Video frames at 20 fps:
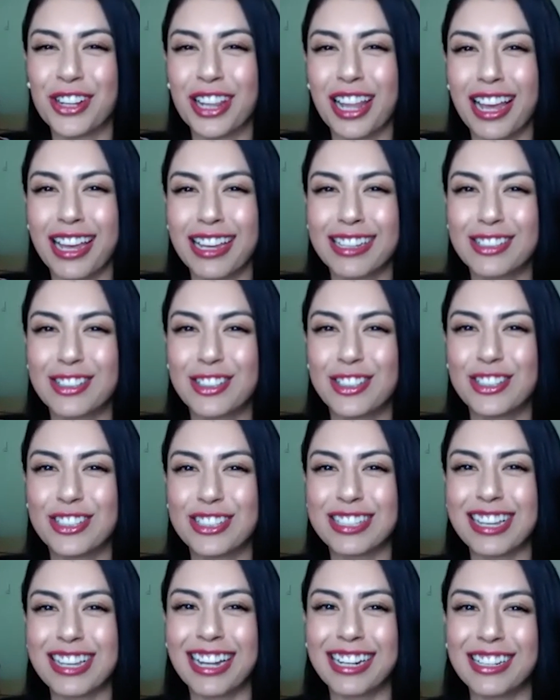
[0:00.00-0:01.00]
like she
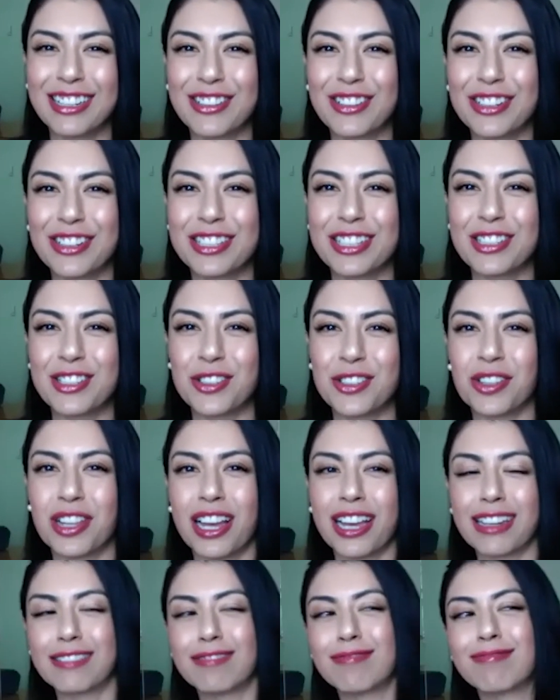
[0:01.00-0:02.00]
just kind of looks at you
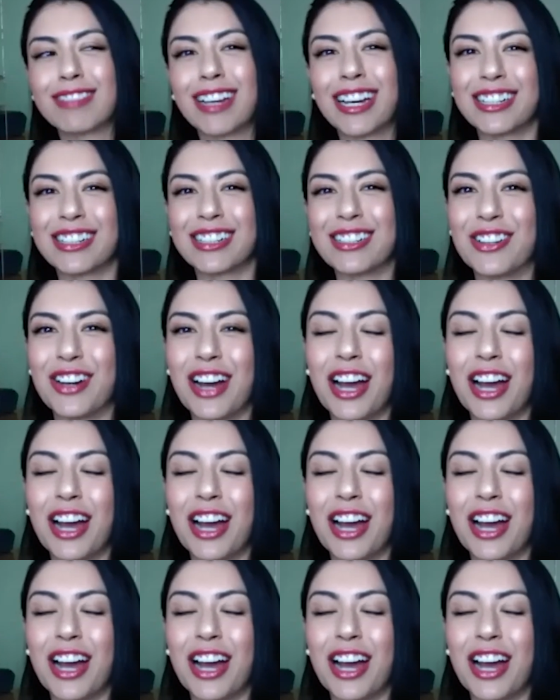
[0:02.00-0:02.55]
like, I don't know.